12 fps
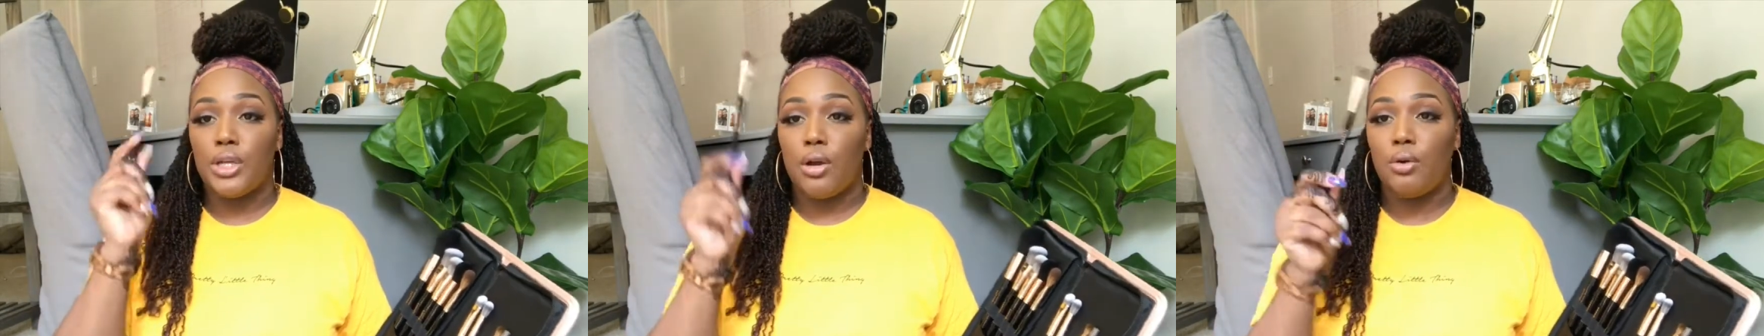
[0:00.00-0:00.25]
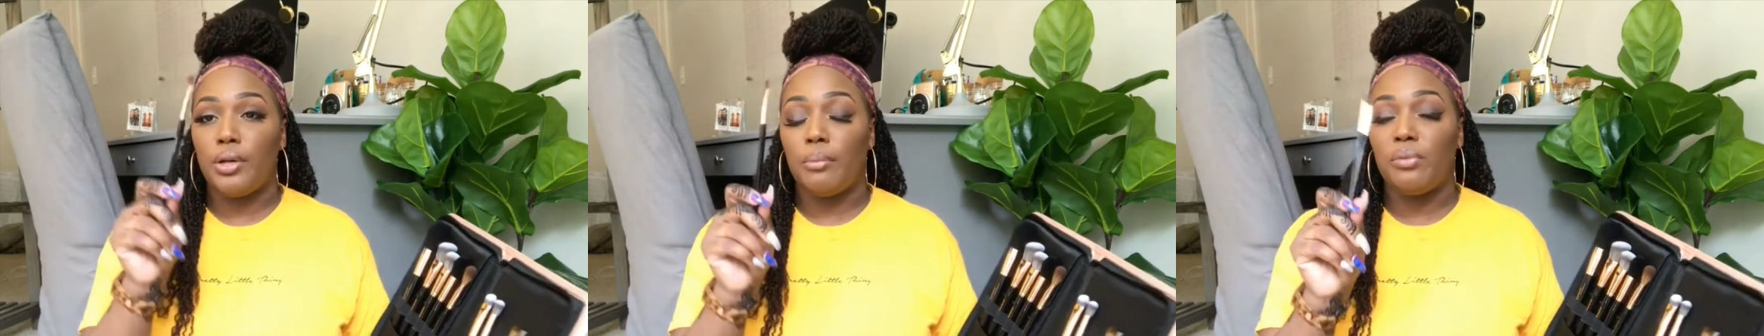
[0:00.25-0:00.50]

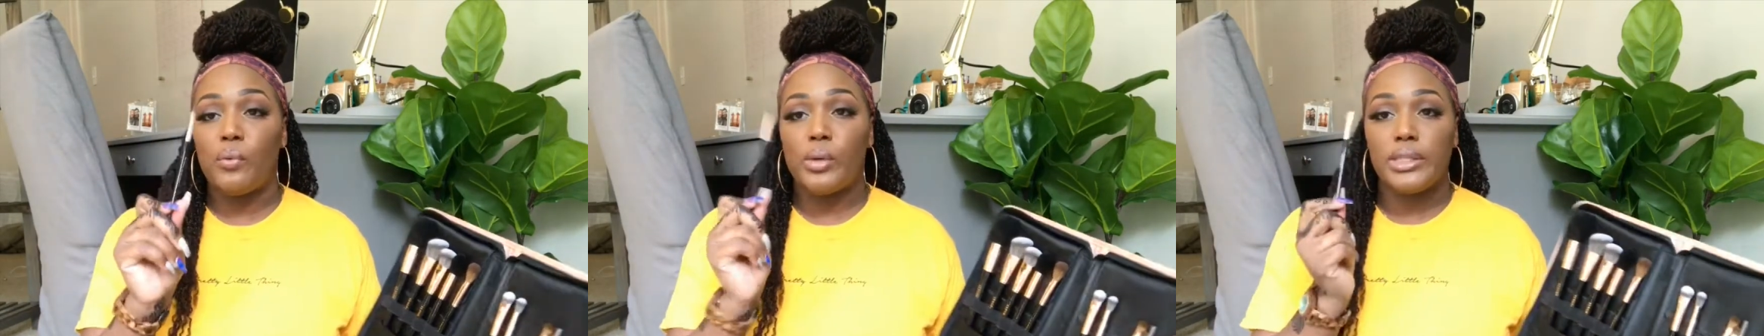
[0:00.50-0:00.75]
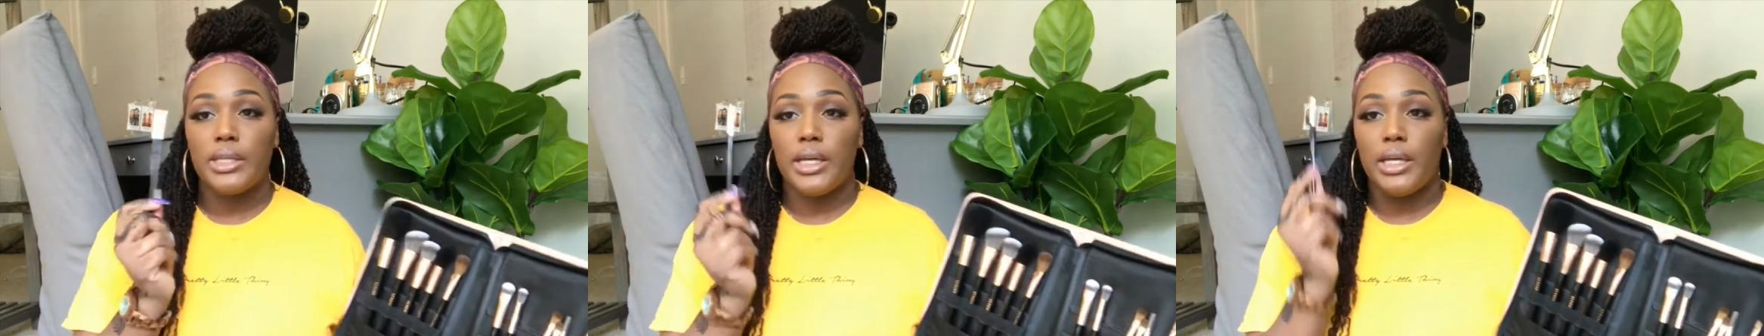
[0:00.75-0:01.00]
So number
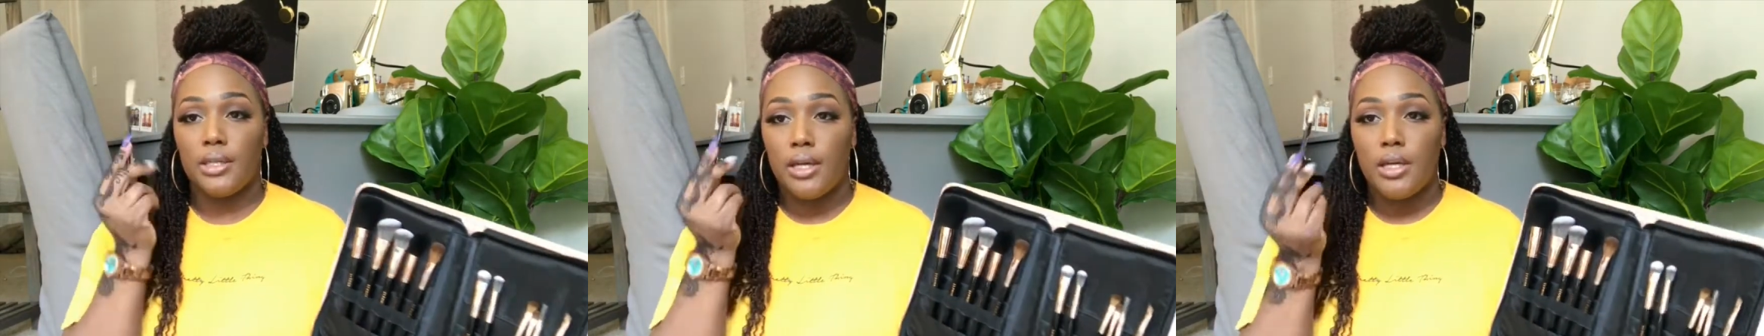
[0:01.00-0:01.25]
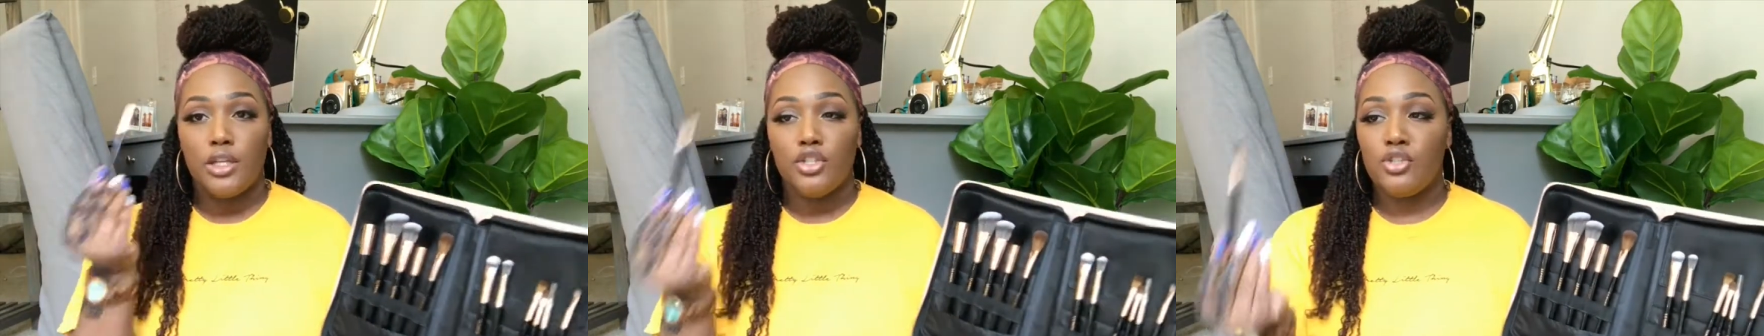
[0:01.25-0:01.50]

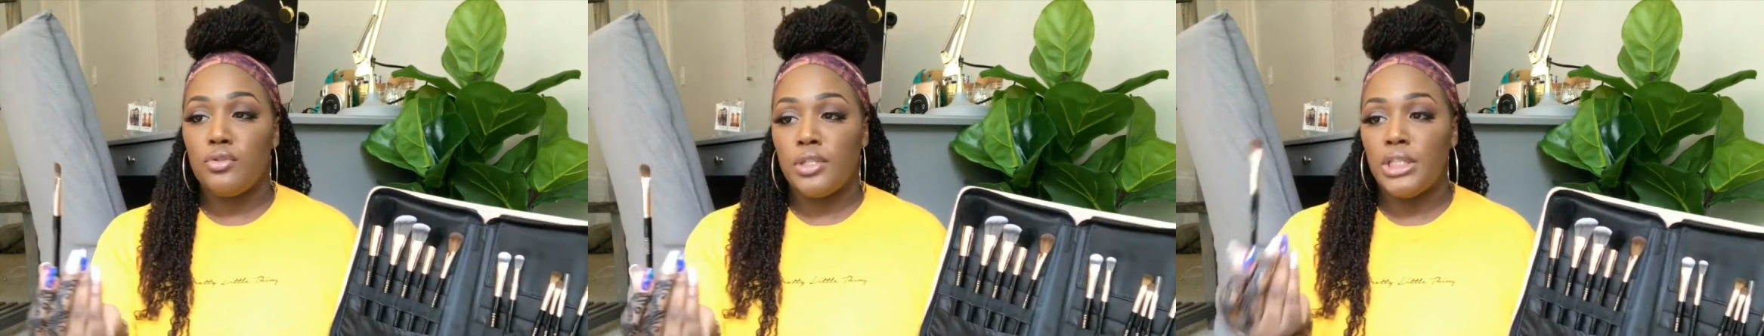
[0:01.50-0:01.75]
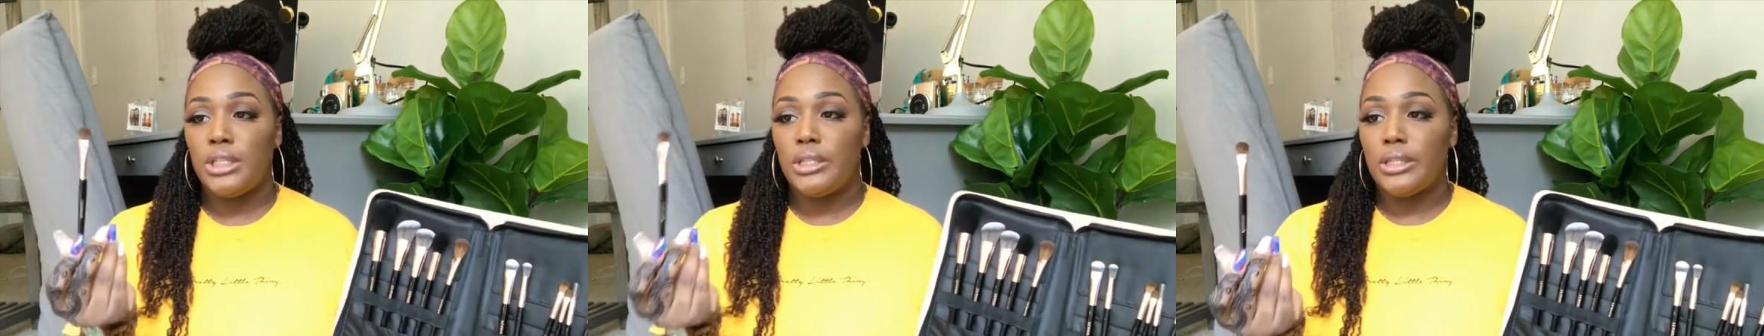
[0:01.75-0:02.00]
14
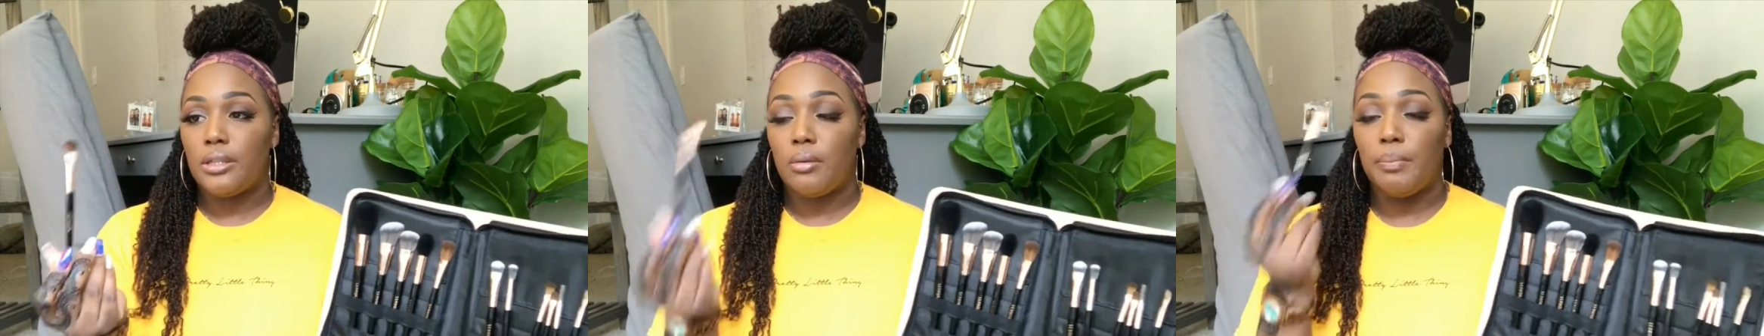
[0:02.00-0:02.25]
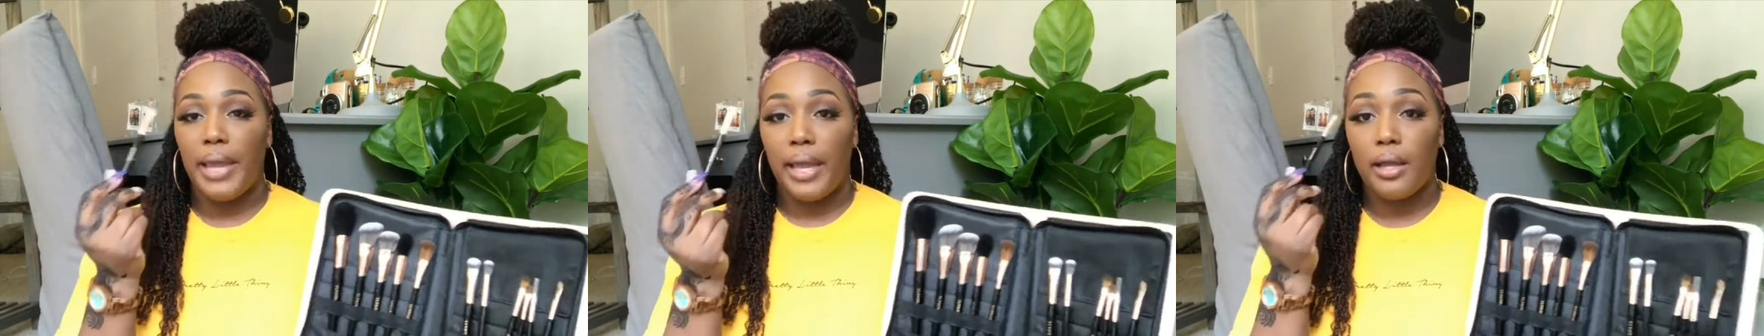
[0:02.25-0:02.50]
uses just
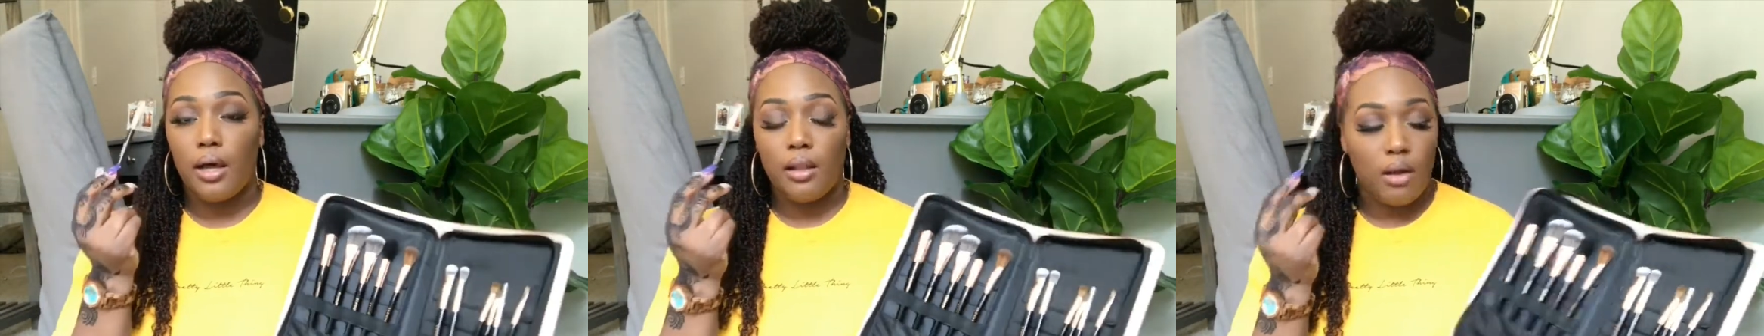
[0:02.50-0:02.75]
to pack